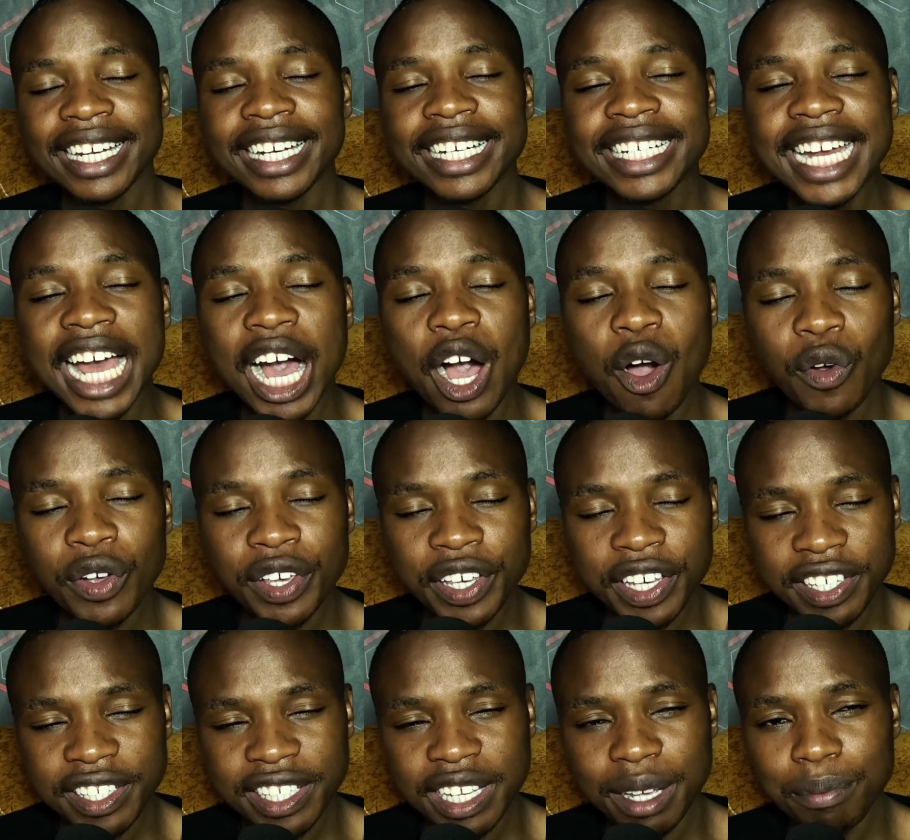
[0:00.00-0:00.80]
Now,
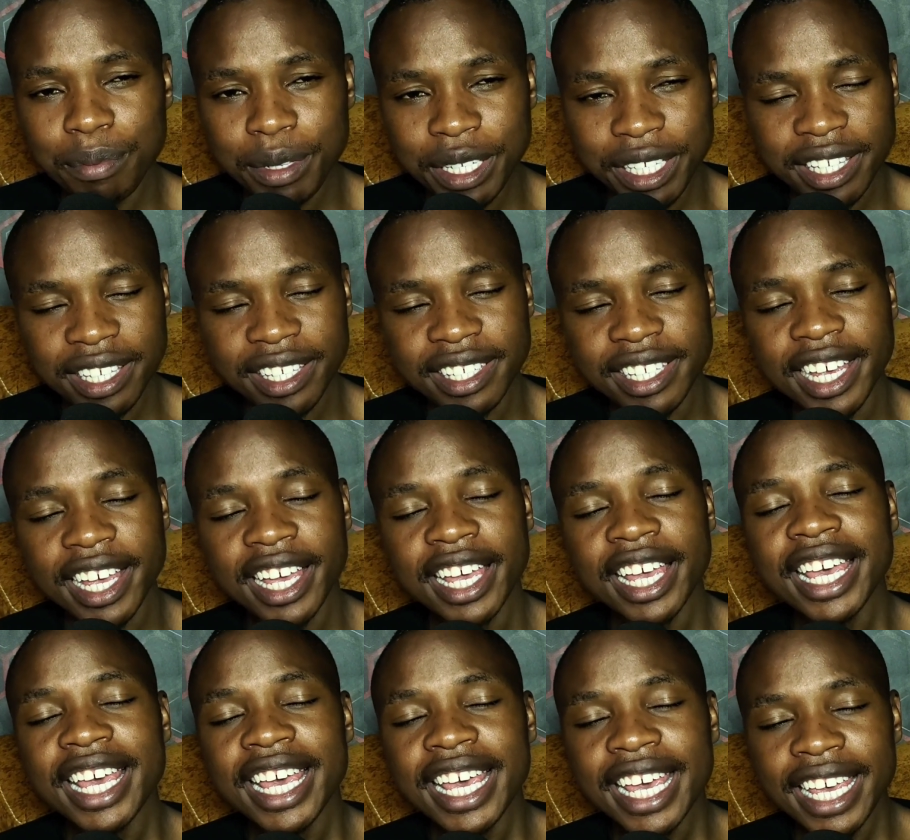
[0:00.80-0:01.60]
Kizza Besigye,
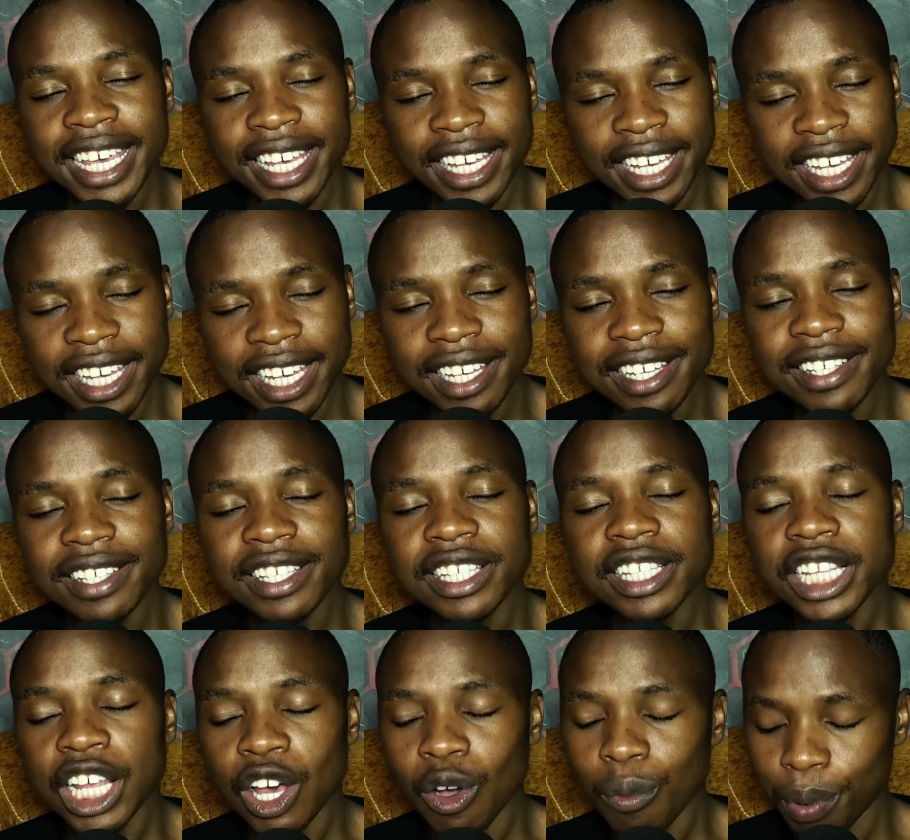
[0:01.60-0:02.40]
he
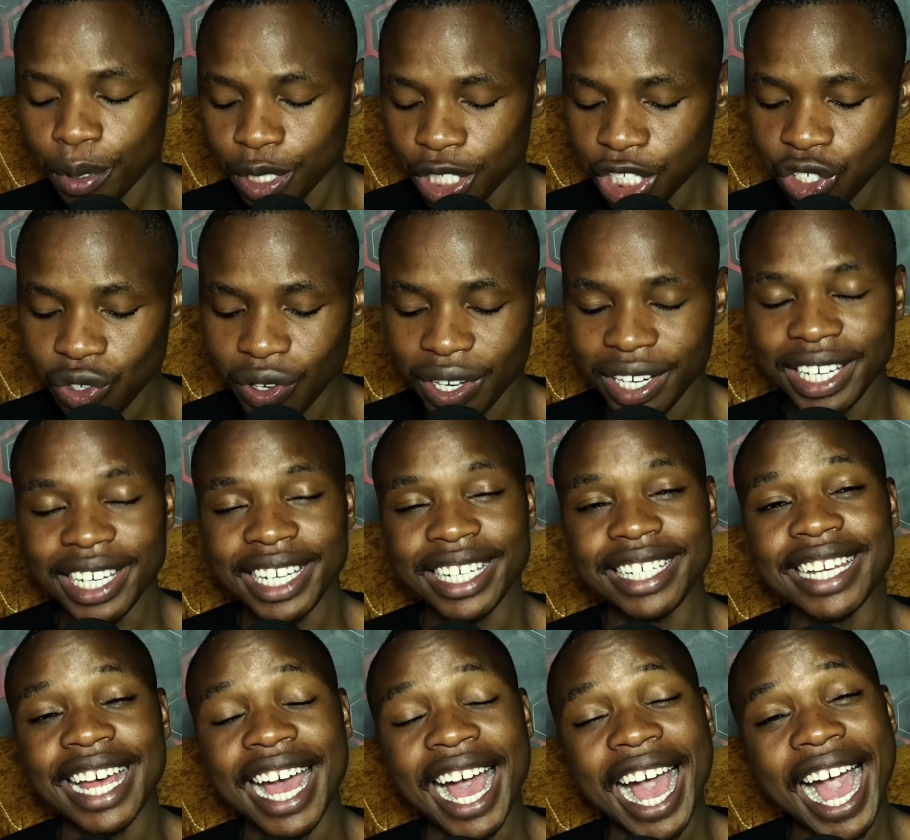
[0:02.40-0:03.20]
is the opposition
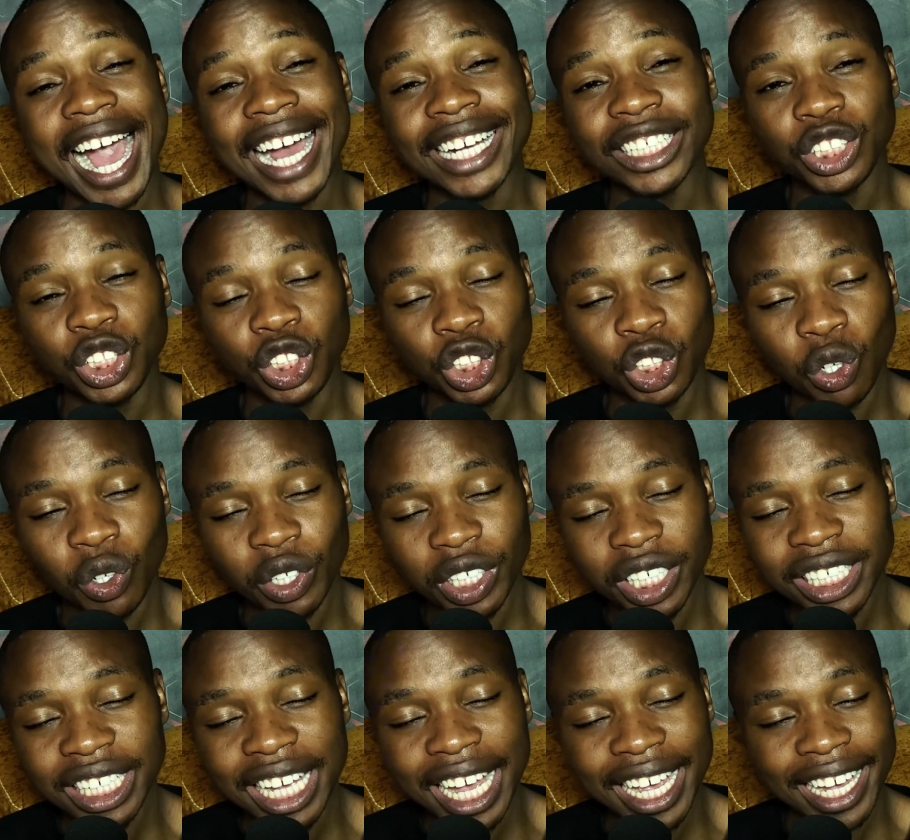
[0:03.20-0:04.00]
leader and
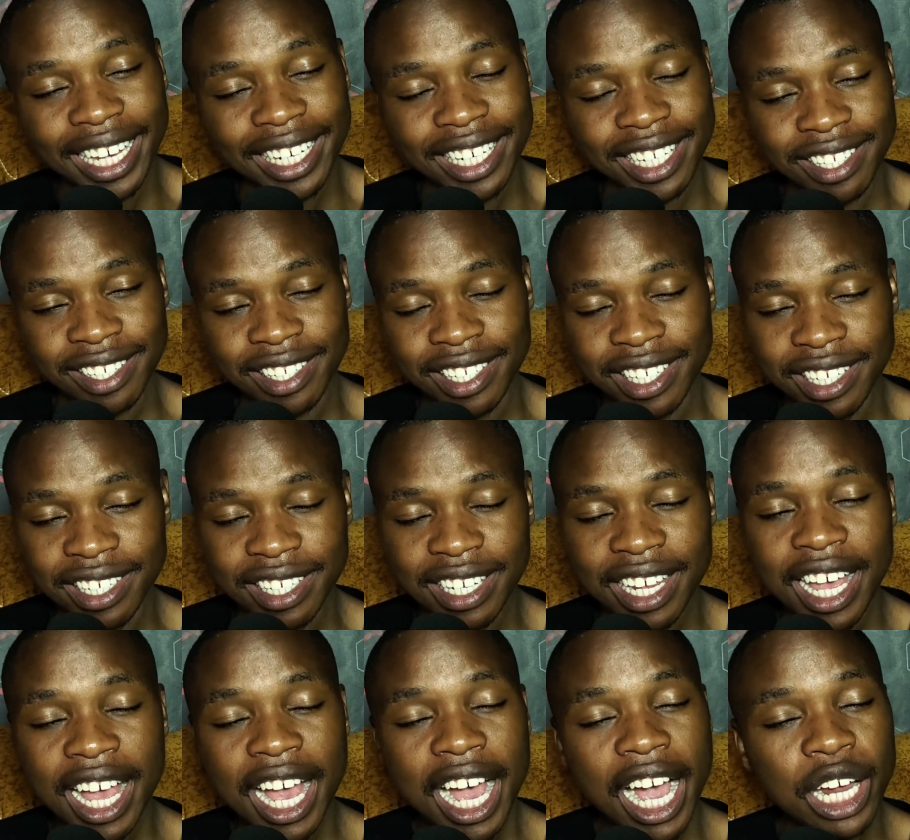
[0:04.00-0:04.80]
talking against it.
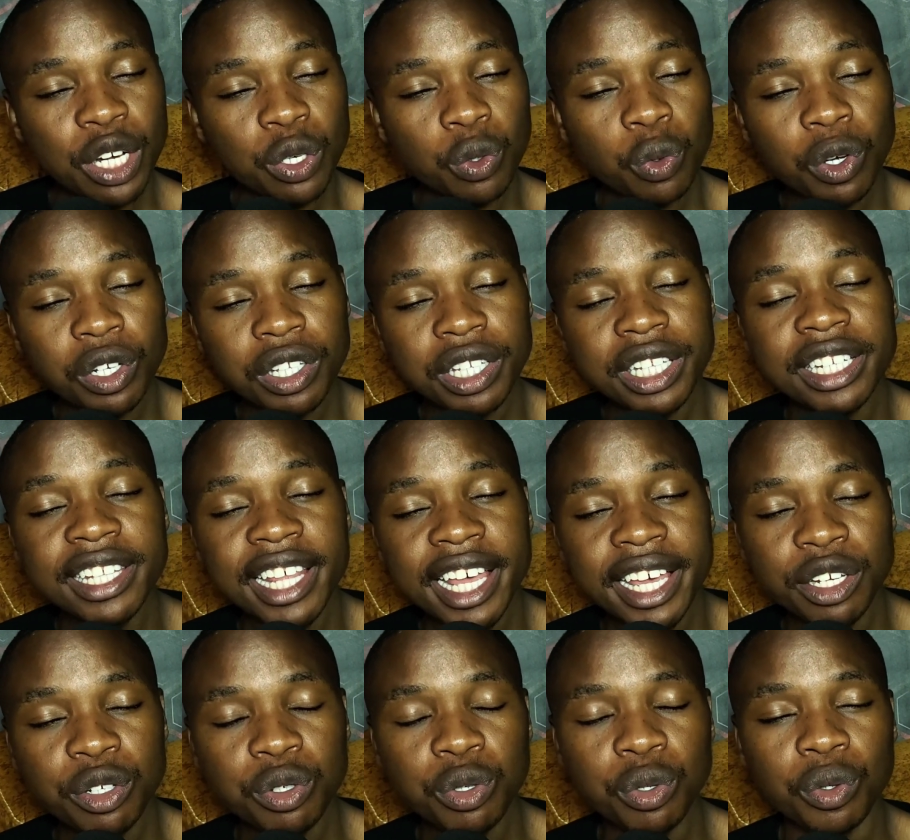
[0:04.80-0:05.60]
And what did
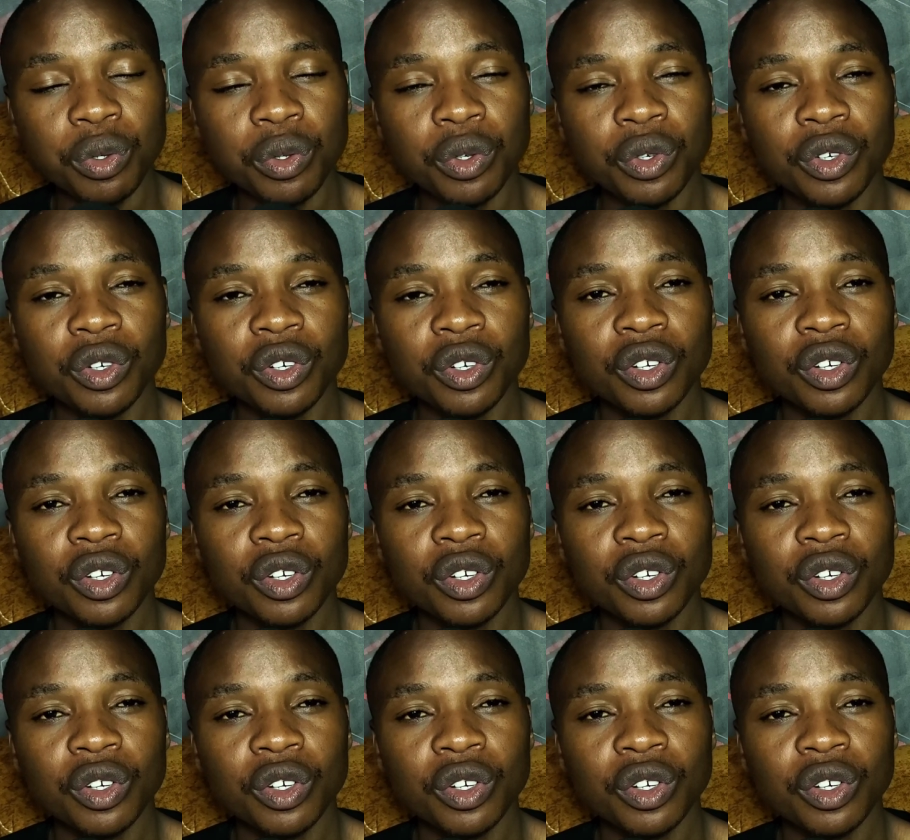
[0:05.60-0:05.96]
they do?